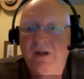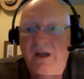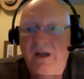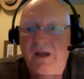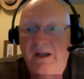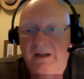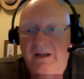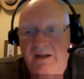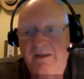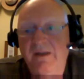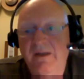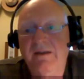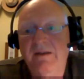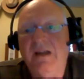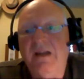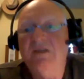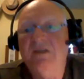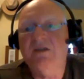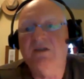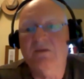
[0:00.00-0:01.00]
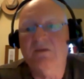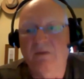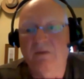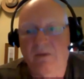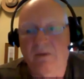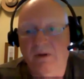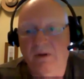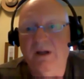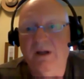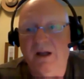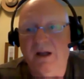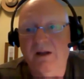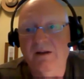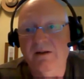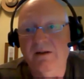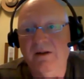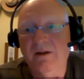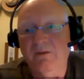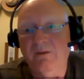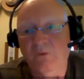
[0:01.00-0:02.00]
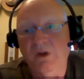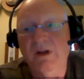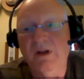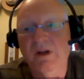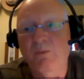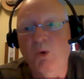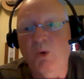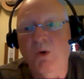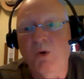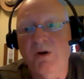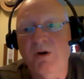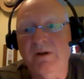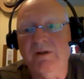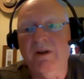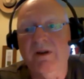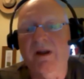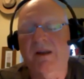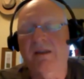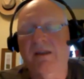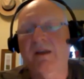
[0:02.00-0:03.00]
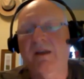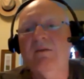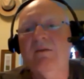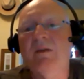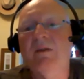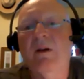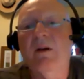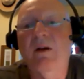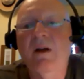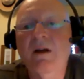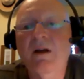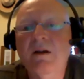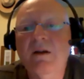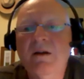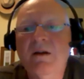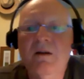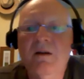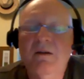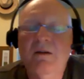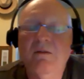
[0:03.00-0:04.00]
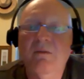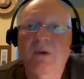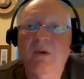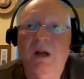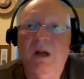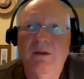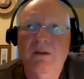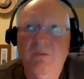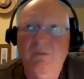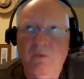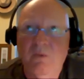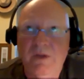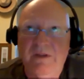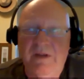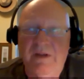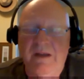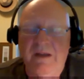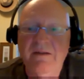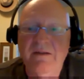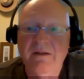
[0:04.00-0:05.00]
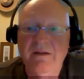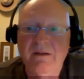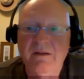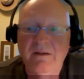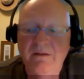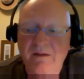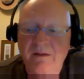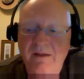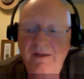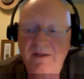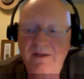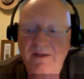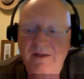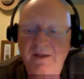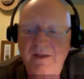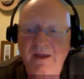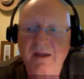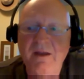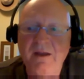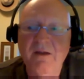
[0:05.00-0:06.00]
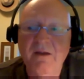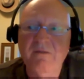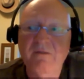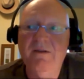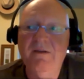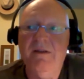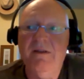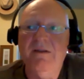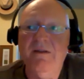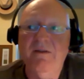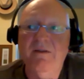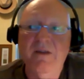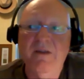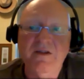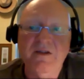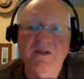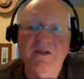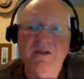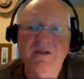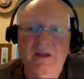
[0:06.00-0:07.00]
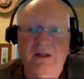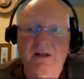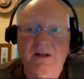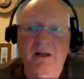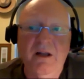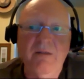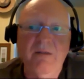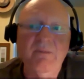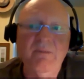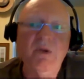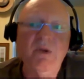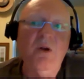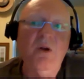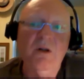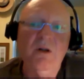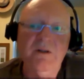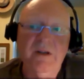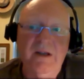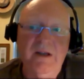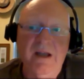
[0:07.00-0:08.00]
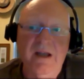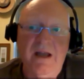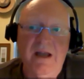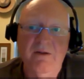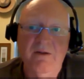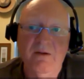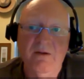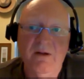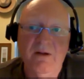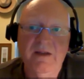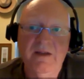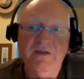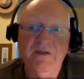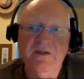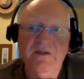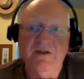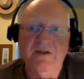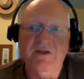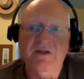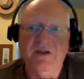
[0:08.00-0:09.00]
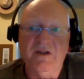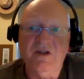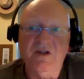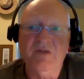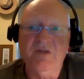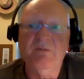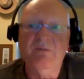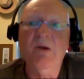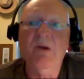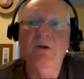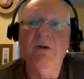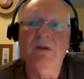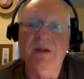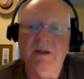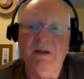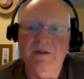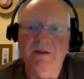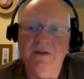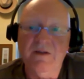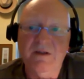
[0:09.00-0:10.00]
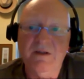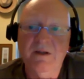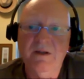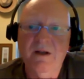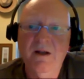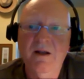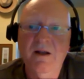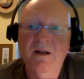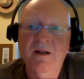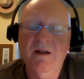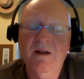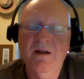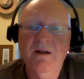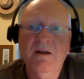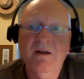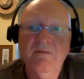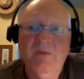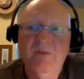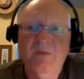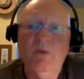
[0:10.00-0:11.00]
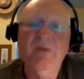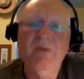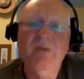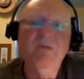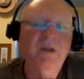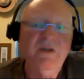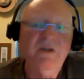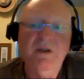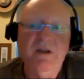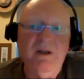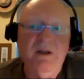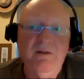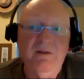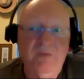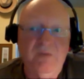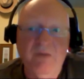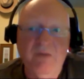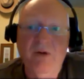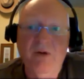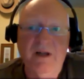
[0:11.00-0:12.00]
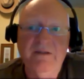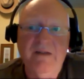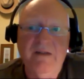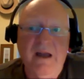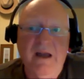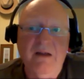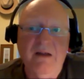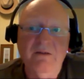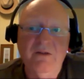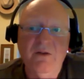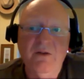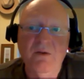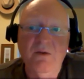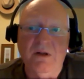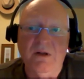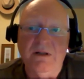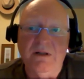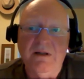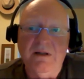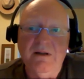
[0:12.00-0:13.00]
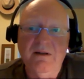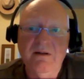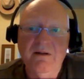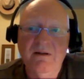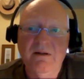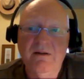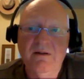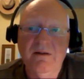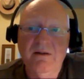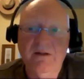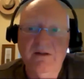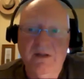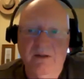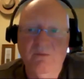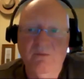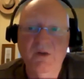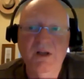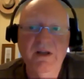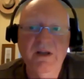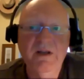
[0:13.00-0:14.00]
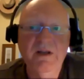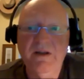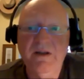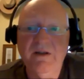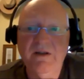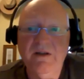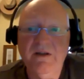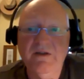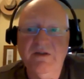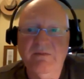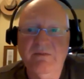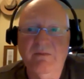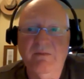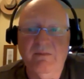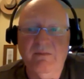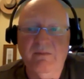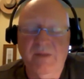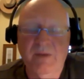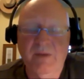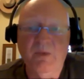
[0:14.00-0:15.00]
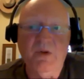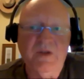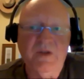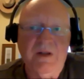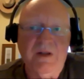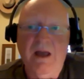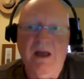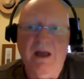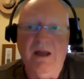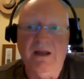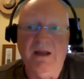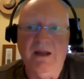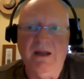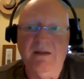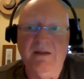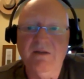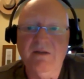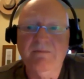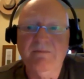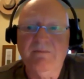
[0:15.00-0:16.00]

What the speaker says: I think that's really important. I think we tend to think of this and clump it all together as this experience. But when we get right down to it, it really is people's lives